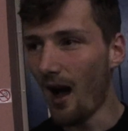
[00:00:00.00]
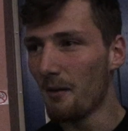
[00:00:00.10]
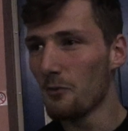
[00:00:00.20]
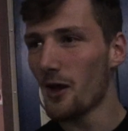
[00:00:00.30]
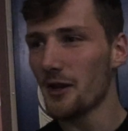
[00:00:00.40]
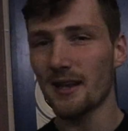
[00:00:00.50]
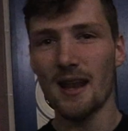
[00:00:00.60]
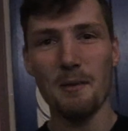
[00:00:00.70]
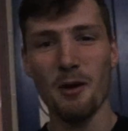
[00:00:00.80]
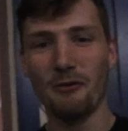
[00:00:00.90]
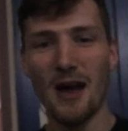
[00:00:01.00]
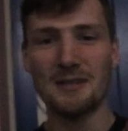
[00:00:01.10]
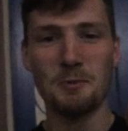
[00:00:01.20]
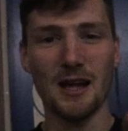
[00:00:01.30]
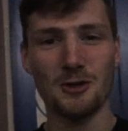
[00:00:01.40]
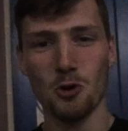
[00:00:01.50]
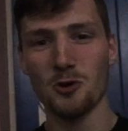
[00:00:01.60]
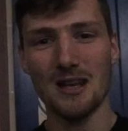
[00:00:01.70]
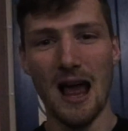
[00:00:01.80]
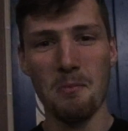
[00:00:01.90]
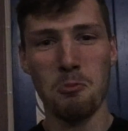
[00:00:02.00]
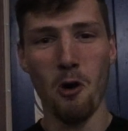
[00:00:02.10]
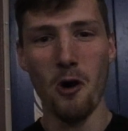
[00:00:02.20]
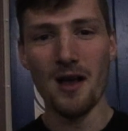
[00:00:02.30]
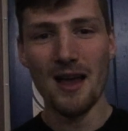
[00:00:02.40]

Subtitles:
You can hit me on Facebook at George Lamport.